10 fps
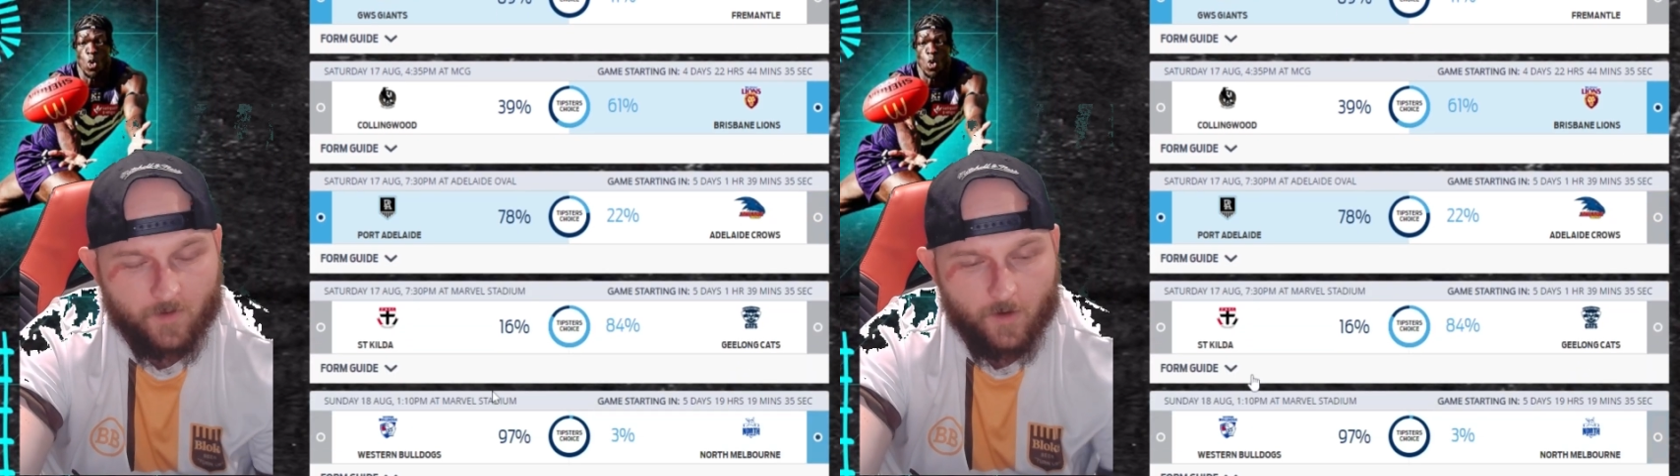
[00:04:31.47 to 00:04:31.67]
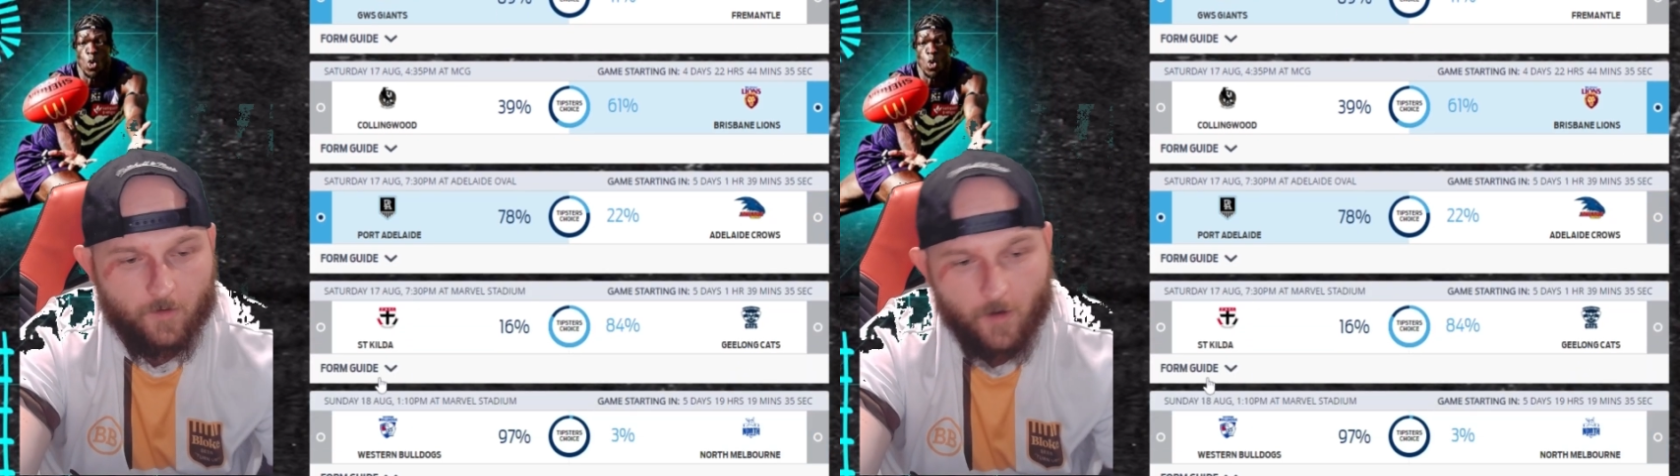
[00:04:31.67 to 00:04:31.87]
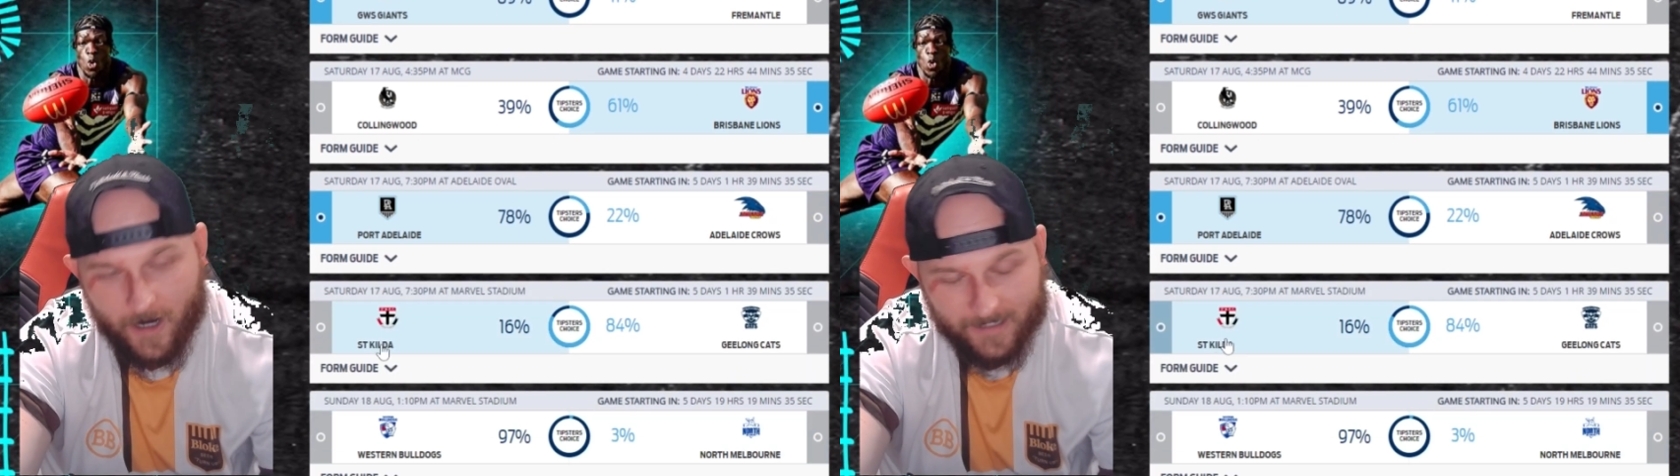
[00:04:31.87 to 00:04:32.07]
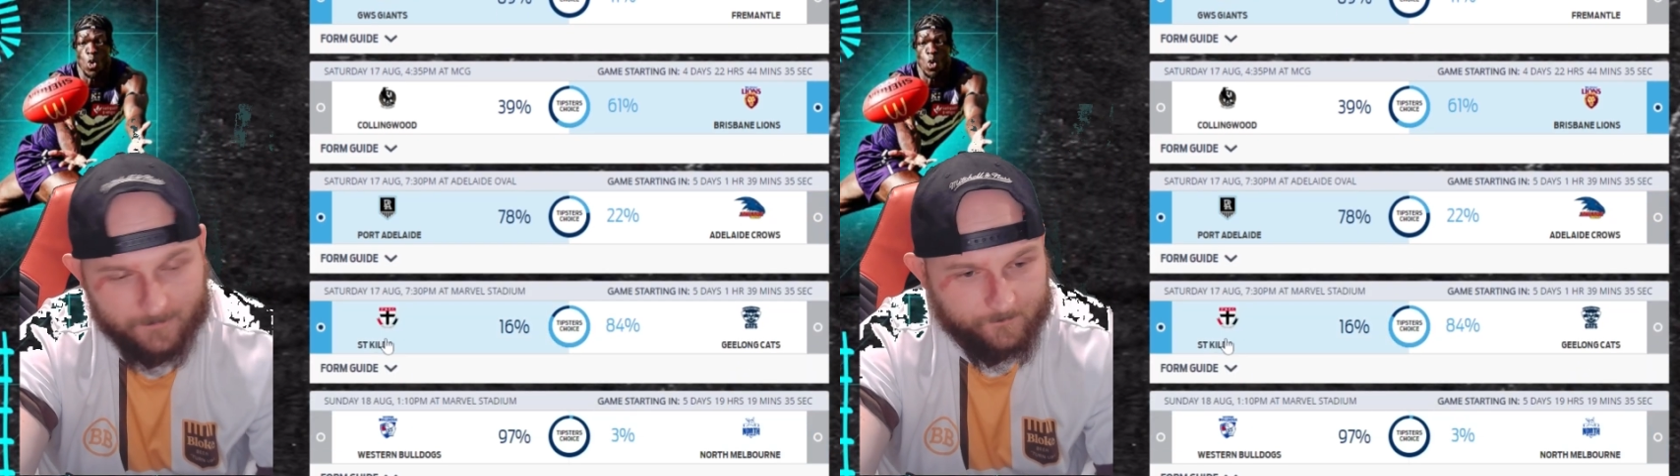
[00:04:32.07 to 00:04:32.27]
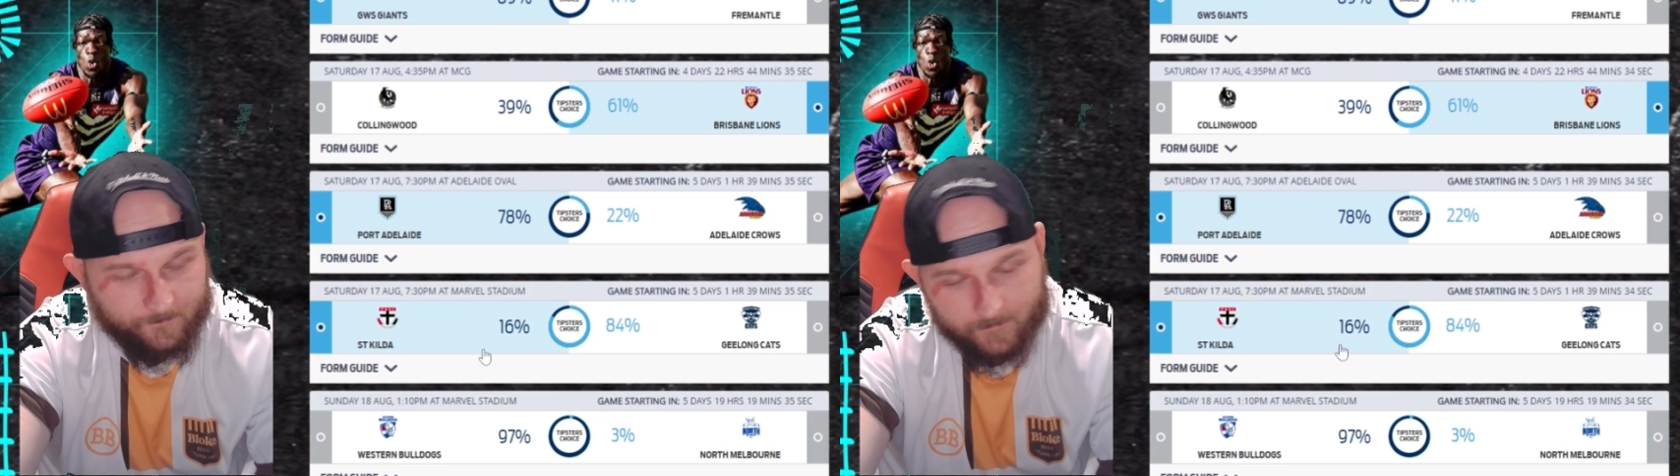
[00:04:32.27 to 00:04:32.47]
All right,
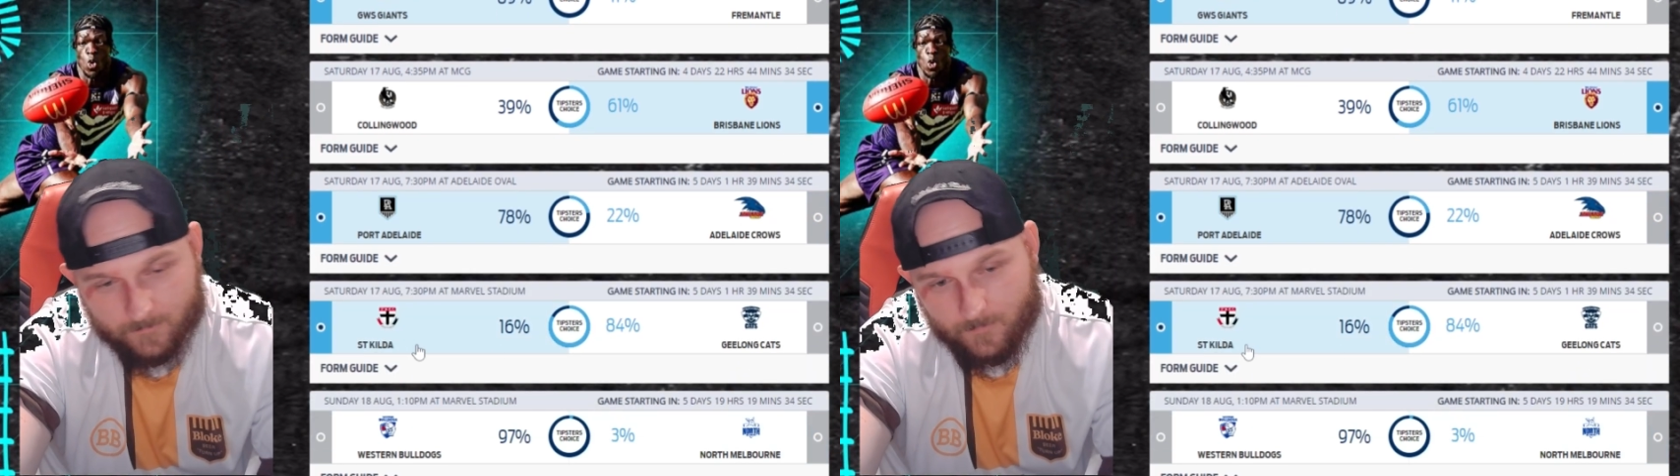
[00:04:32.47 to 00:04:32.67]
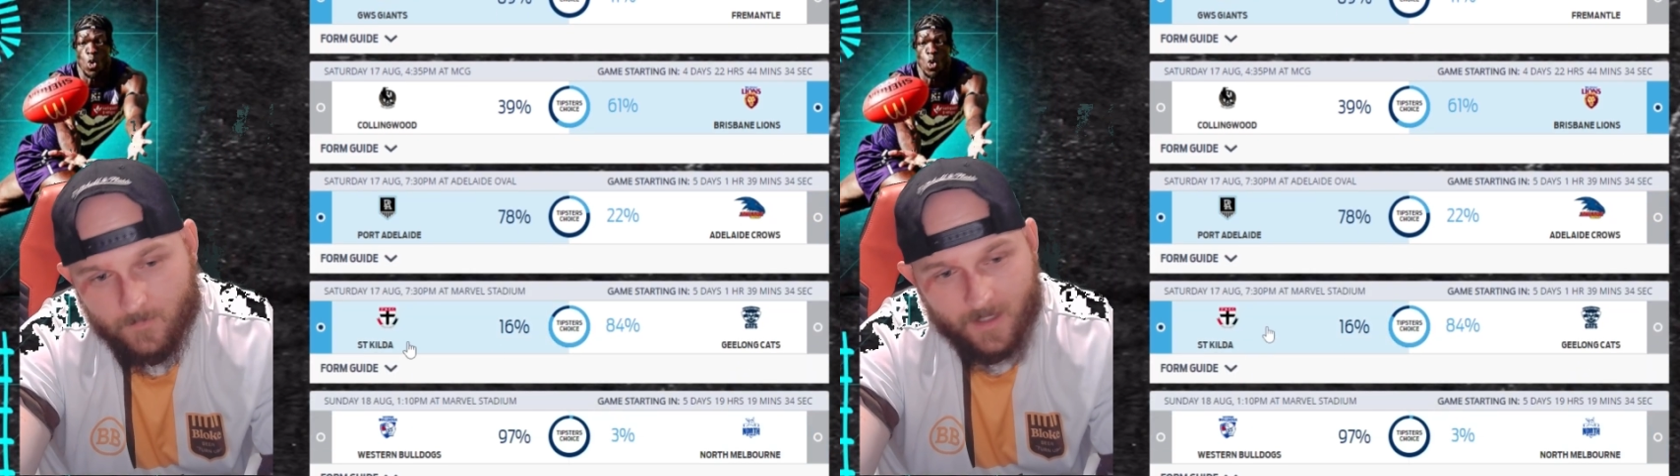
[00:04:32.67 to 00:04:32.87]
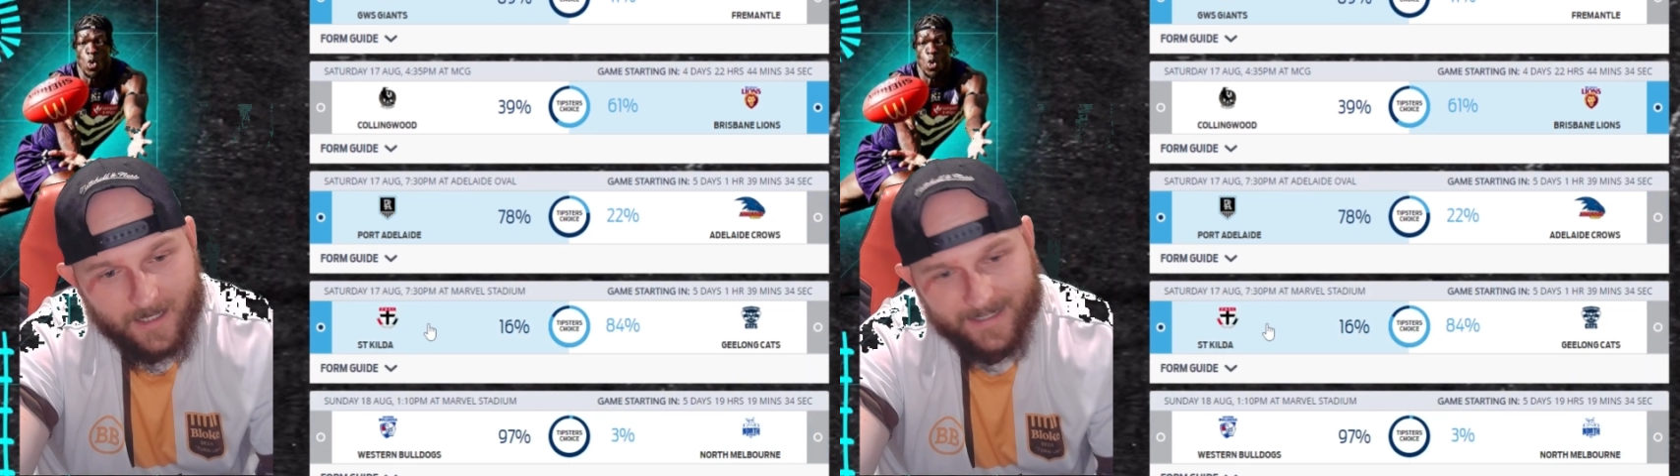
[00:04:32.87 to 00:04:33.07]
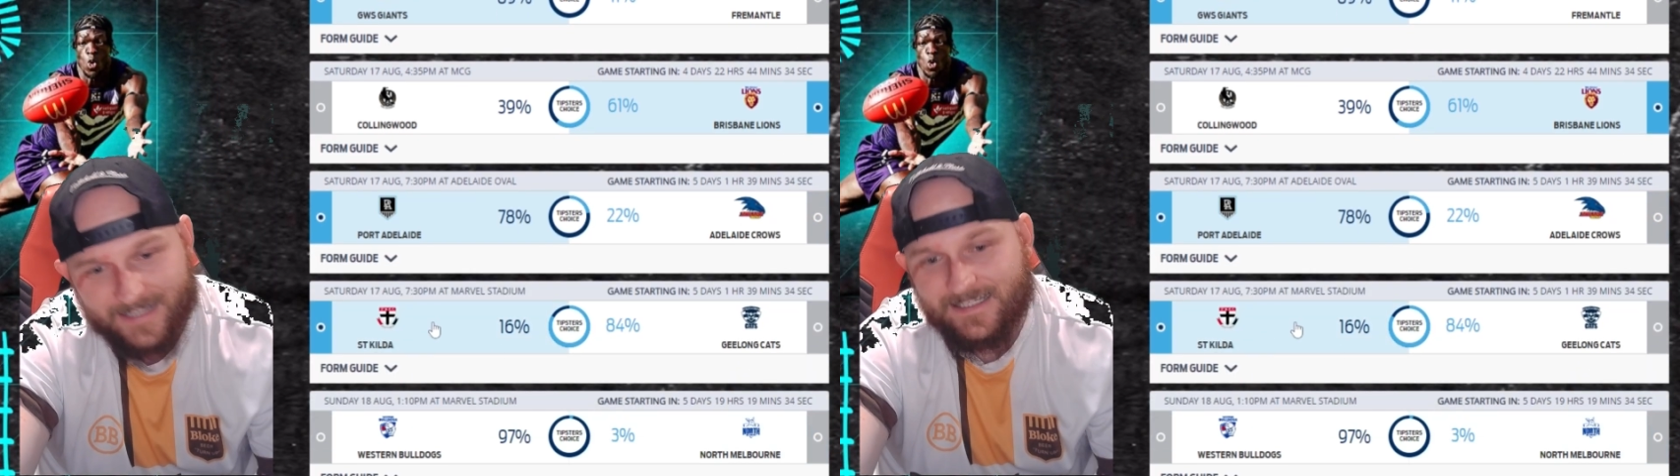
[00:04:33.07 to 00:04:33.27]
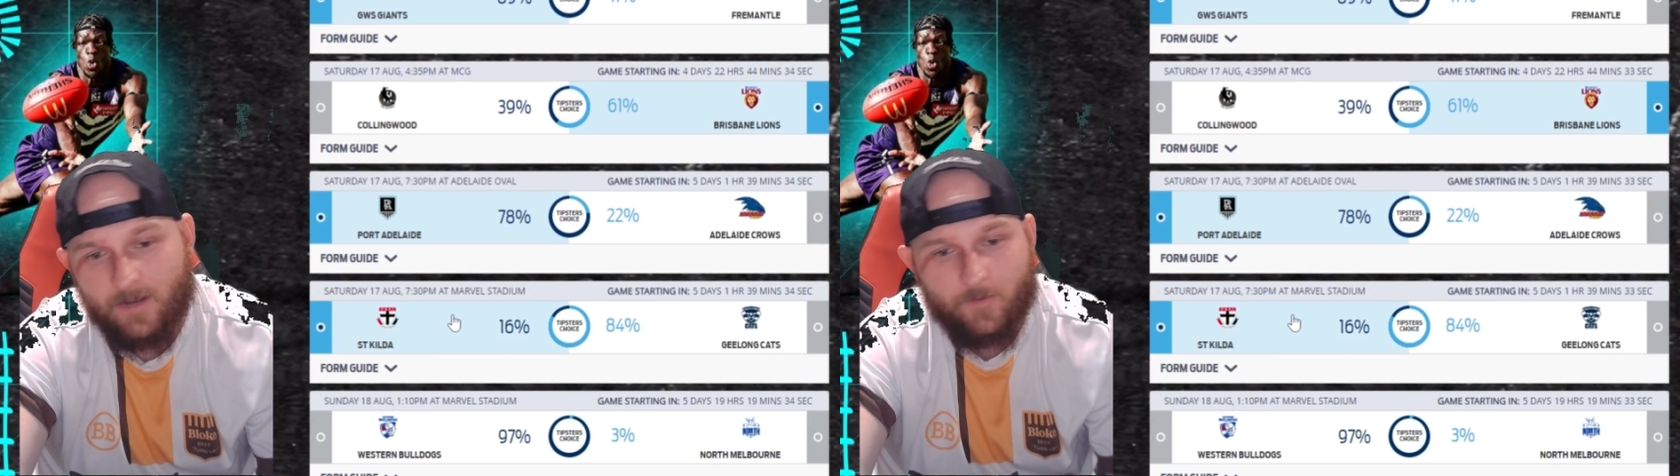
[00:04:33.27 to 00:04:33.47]

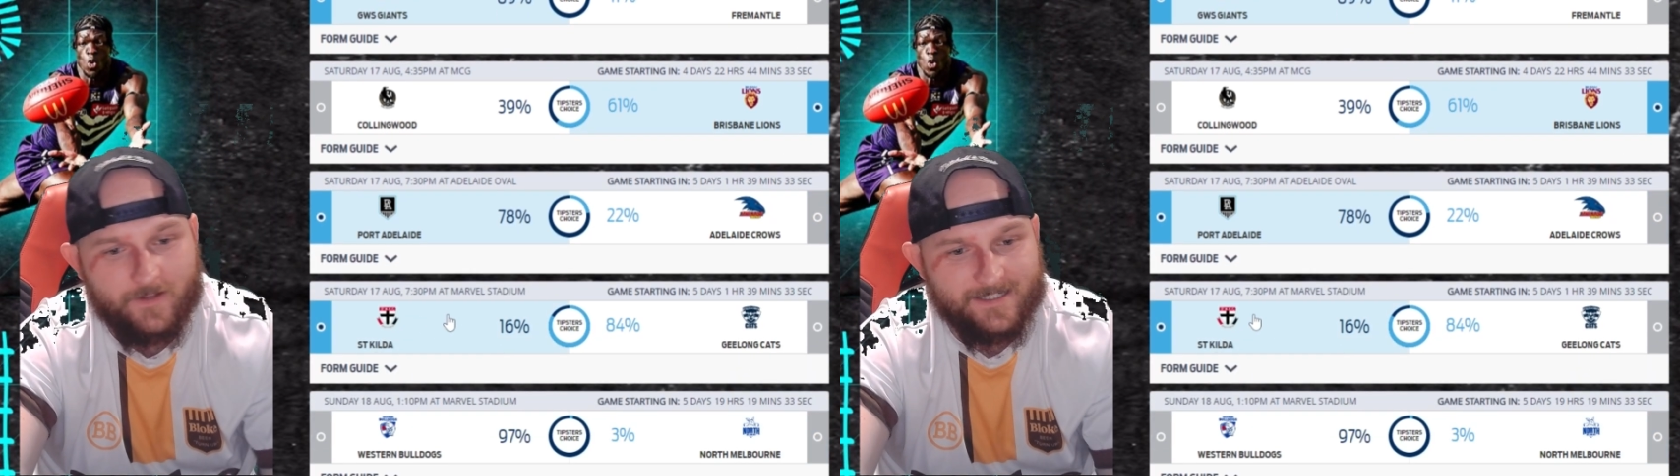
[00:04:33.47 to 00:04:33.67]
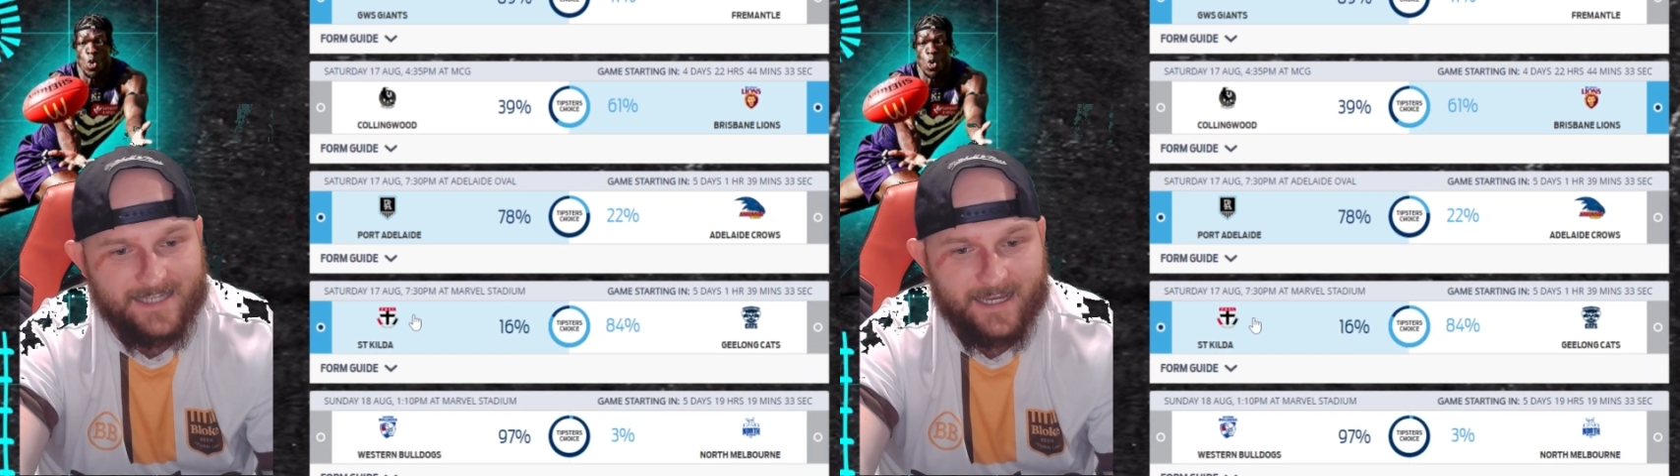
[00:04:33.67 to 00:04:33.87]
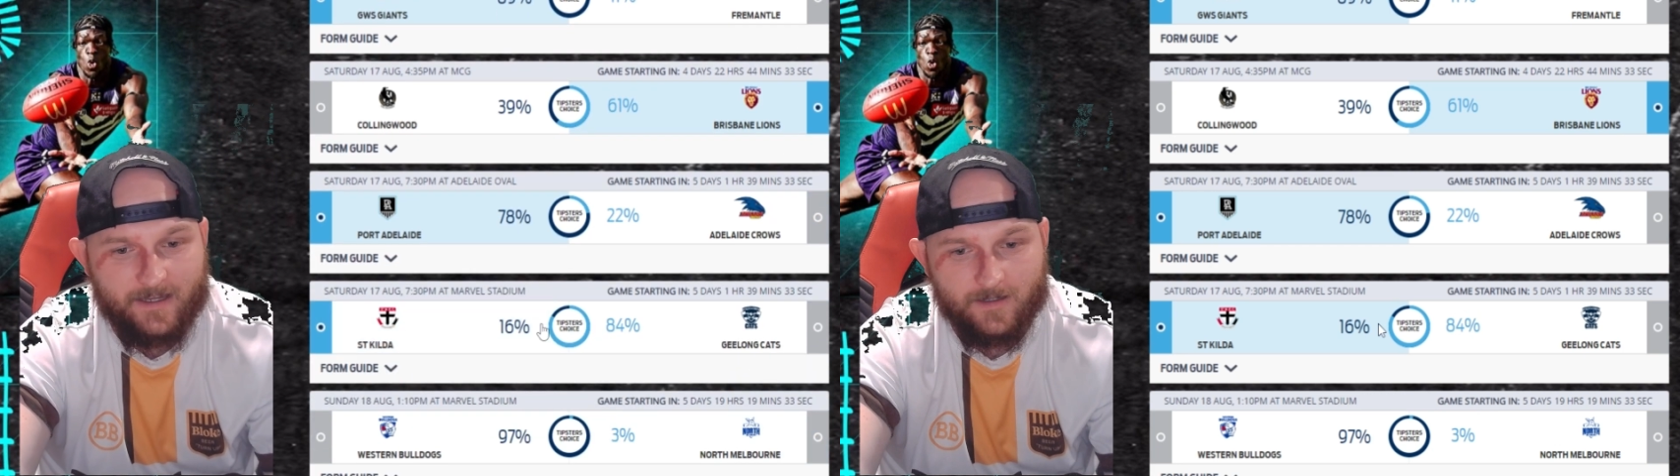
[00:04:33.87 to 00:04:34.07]
next up we got the St.